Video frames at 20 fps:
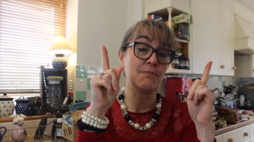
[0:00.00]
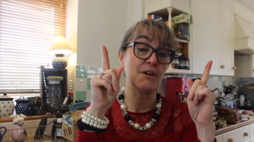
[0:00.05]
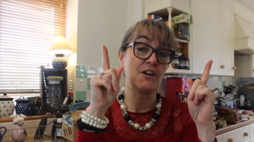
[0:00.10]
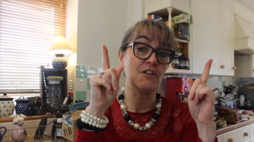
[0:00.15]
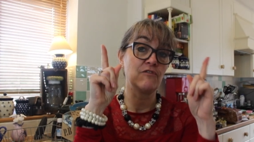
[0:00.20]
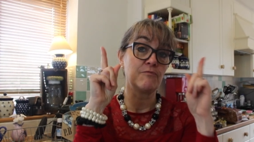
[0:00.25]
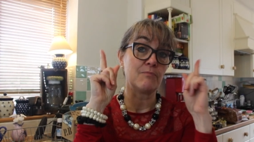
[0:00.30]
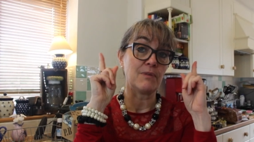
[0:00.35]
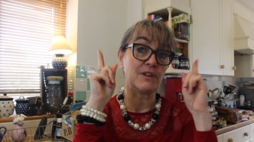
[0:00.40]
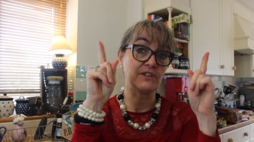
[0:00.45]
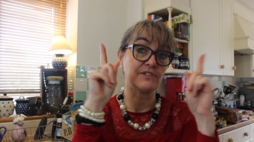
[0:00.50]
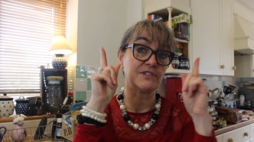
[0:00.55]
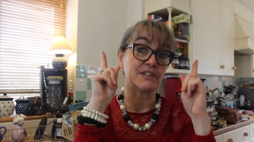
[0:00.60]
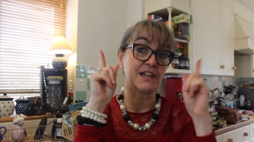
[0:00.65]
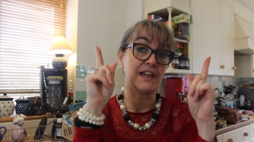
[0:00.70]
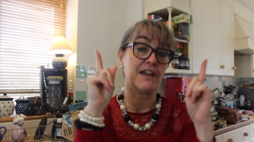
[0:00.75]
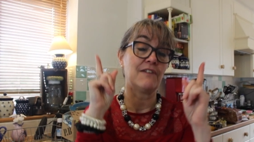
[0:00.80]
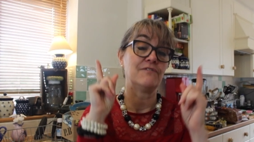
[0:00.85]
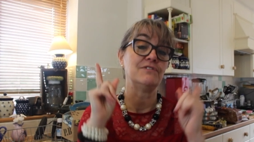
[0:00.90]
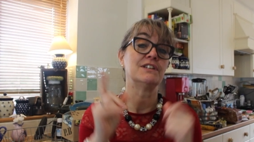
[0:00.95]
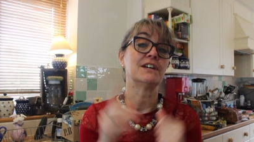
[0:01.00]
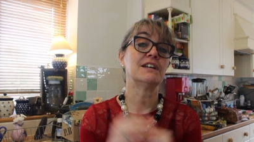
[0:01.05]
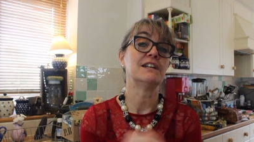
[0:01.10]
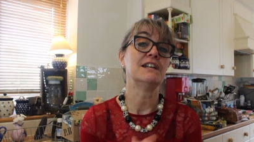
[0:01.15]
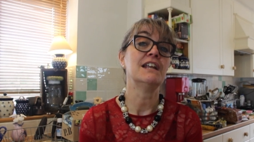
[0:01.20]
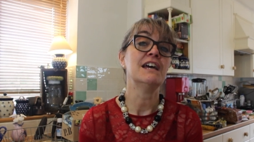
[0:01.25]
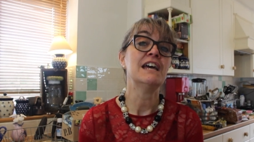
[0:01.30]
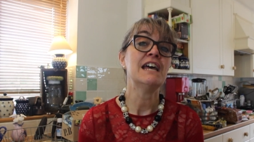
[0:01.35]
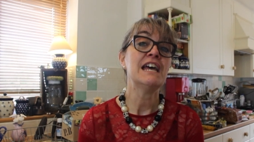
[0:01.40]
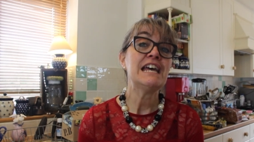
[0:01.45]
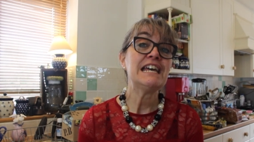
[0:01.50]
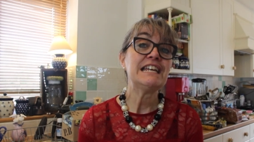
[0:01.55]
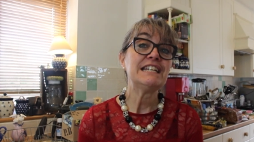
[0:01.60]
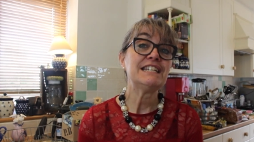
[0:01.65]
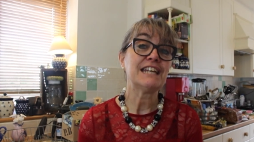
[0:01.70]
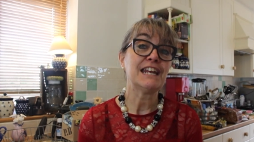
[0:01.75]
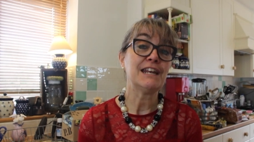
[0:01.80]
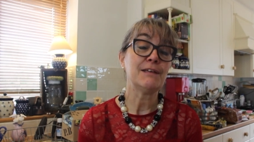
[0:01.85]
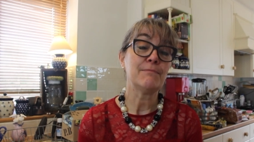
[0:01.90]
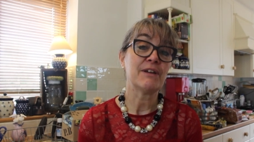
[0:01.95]
above because I have done
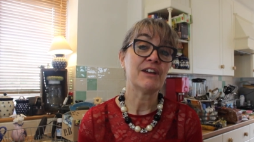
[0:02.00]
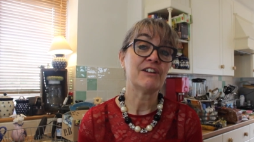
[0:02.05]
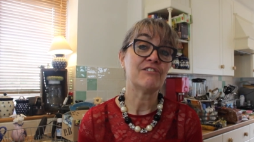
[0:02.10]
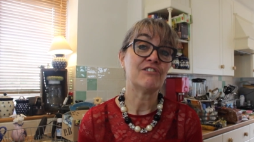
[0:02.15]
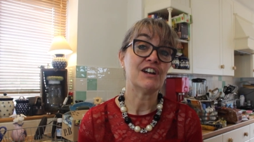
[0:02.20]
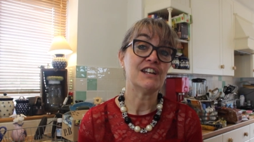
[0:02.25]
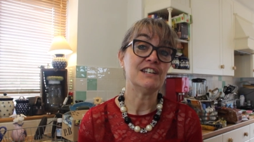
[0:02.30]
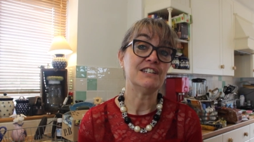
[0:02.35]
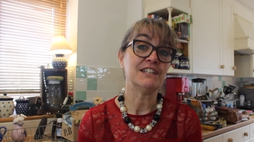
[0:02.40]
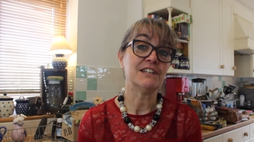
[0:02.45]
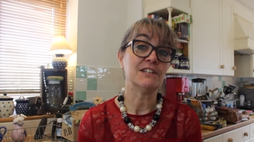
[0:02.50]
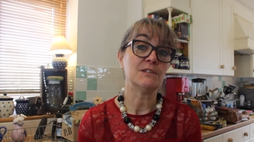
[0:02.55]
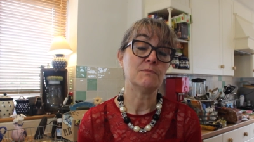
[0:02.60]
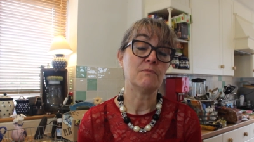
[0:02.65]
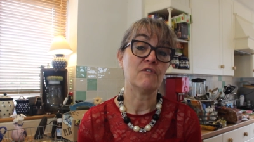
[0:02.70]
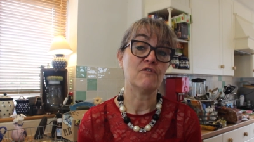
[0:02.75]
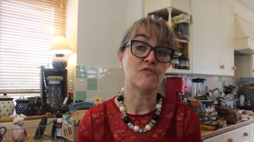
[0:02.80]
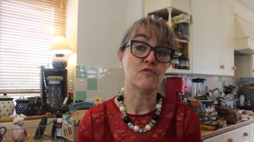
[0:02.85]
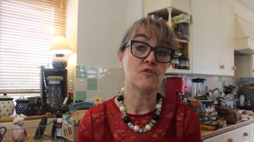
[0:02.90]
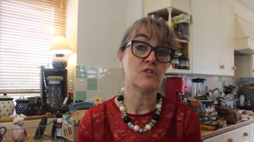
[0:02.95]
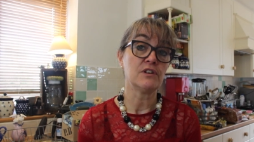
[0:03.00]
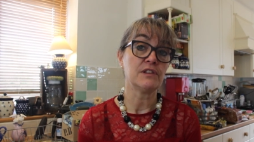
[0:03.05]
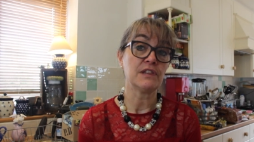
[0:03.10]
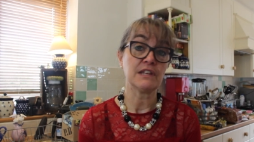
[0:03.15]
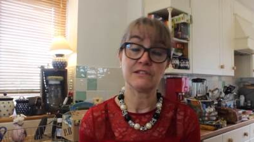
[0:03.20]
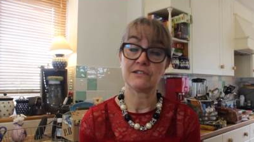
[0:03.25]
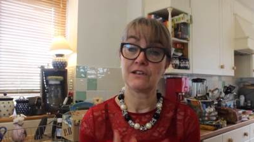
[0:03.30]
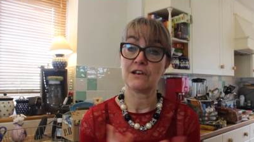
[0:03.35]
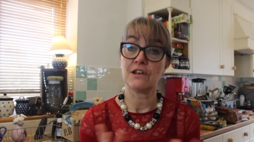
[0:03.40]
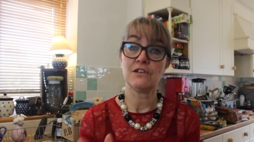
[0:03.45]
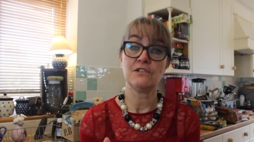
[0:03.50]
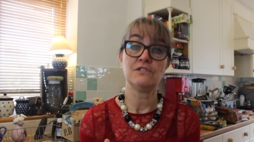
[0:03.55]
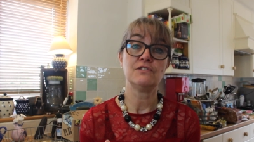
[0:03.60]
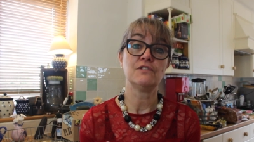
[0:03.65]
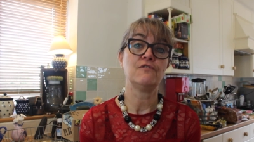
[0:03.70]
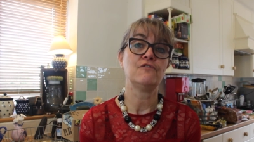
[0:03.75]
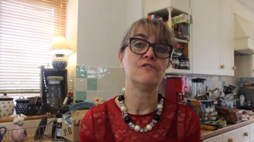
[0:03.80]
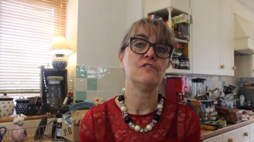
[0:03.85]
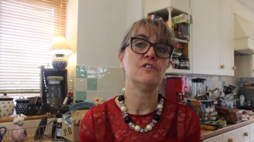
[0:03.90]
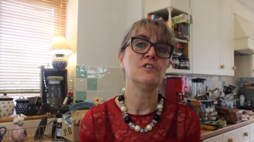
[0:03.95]
teddy bear ideas before and there's loads
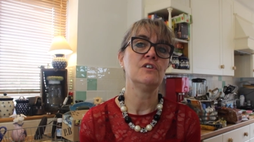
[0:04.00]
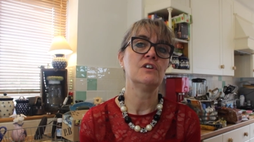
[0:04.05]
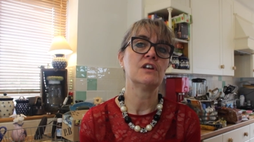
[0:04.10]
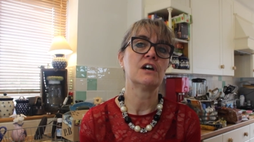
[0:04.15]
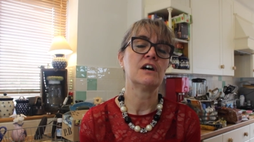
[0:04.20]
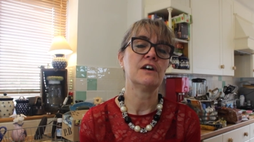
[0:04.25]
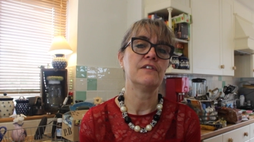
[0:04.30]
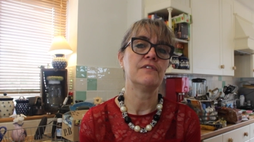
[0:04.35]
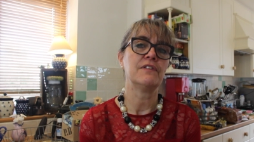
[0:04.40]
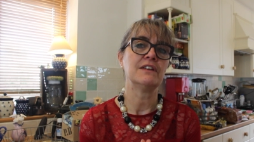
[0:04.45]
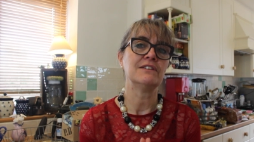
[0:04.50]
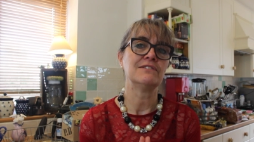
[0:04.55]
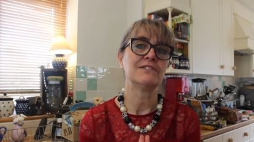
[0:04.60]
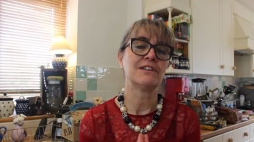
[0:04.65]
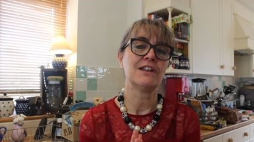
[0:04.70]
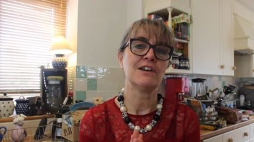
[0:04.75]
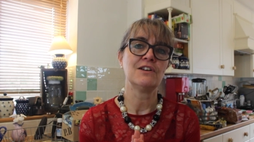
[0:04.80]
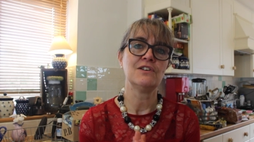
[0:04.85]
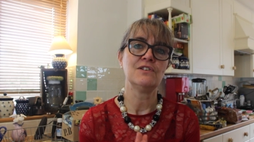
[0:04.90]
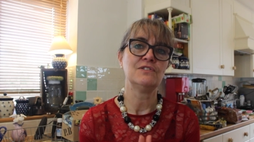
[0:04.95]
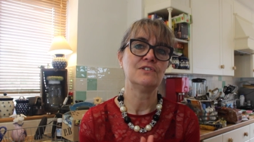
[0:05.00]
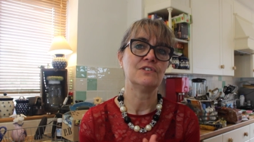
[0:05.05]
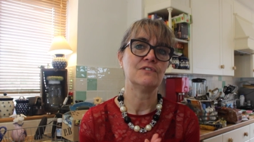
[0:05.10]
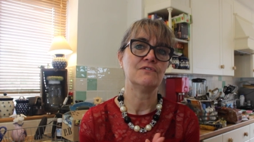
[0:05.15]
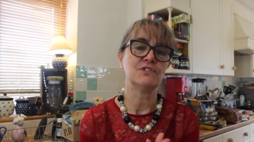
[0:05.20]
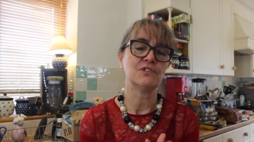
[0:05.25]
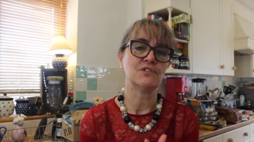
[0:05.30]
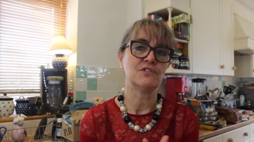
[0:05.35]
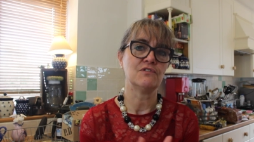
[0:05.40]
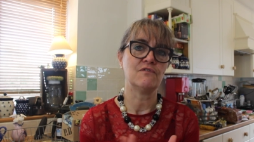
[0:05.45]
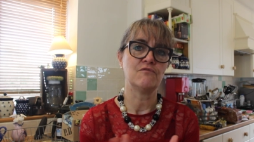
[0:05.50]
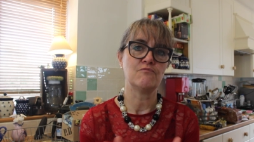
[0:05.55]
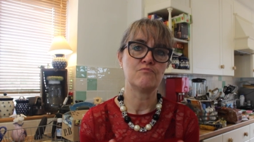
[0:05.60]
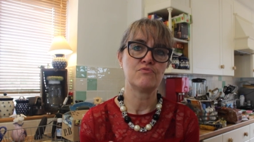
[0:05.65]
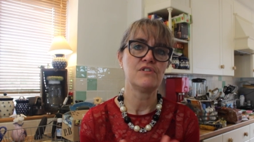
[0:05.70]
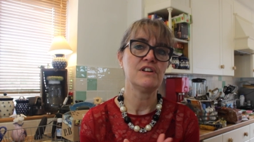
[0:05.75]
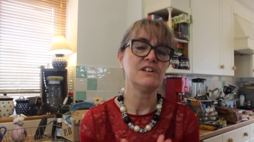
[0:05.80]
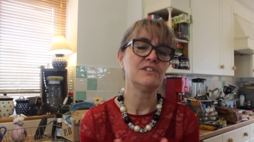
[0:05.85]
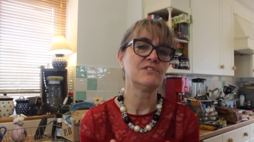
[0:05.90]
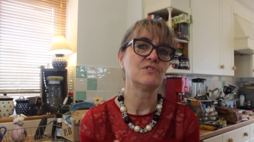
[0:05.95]
of food art, there's loads of sort of
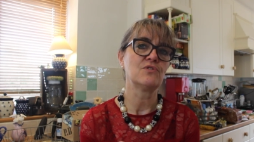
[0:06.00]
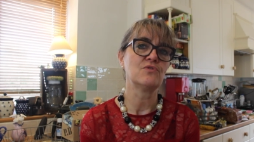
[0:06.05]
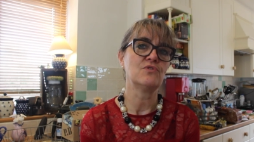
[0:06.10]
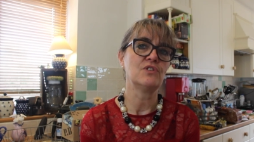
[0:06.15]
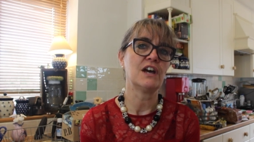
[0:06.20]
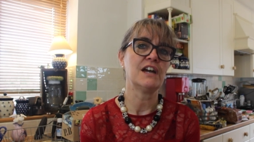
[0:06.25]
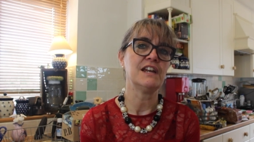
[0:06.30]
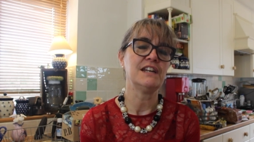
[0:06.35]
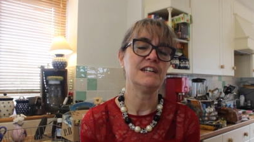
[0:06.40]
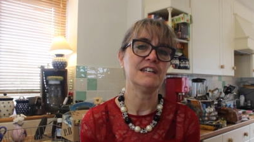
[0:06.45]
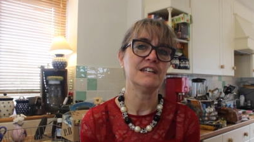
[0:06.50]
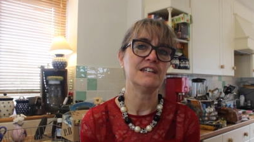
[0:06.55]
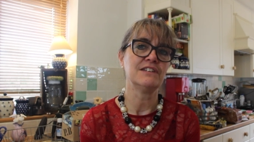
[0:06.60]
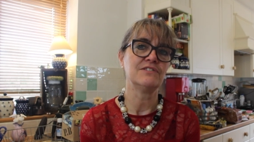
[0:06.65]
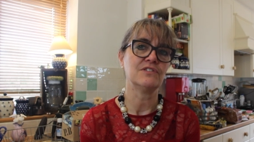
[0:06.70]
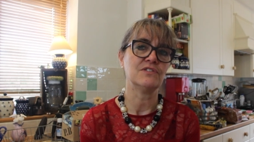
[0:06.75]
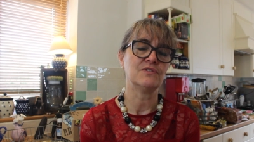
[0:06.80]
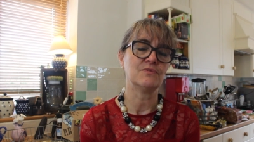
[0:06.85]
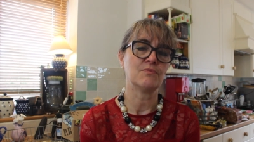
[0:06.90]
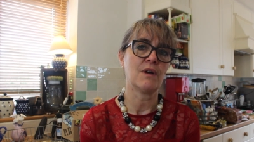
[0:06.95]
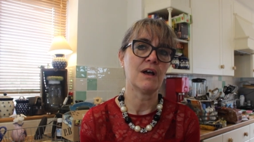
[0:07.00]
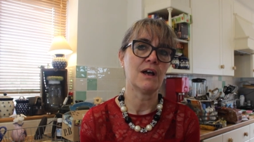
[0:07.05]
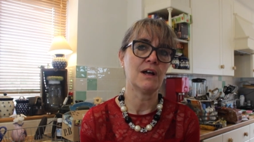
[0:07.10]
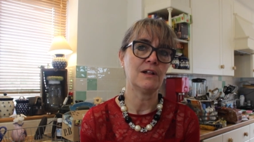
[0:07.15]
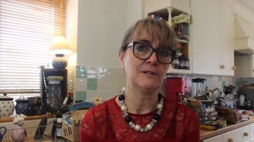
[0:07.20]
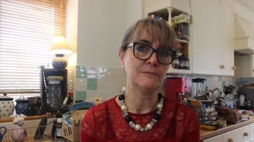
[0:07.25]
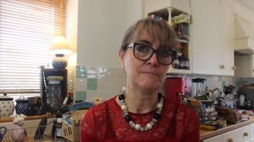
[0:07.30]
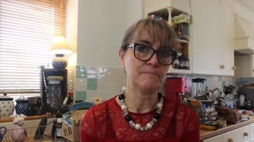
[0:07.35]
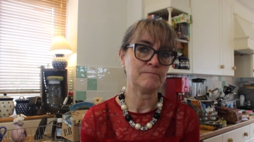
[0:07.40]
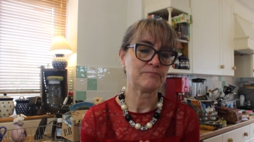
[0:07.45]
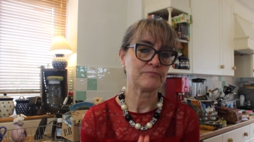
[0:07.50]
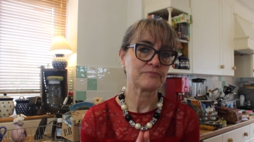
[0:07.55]
preschool ideas as well.